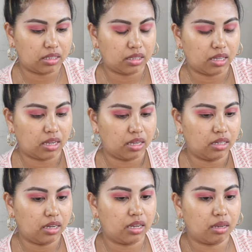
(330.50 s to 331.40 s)
And
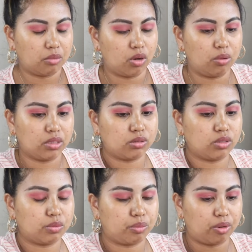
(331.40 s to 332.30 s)
then I am going to
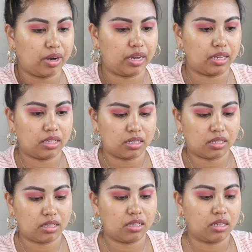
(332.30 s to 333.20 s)
spray it.
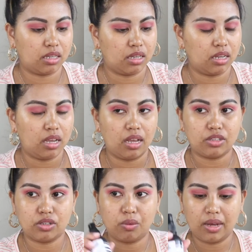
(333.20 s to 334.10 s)

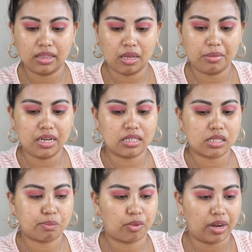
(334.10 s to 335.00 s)
You know what? Let me not
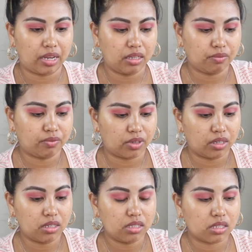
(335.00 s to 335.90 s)
spray it
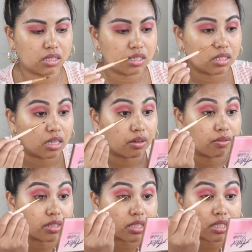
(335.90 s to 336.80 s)
first and see
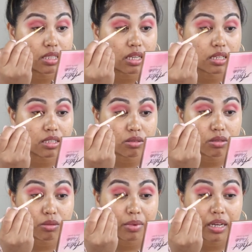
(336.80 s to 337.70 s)
if it sticks
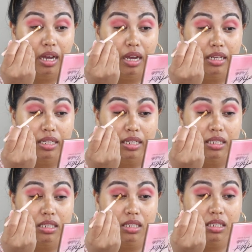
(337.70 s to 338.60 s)
to my
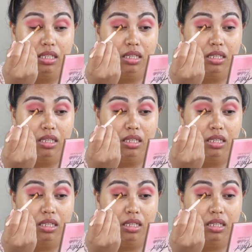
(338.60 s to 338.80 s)
eyelids.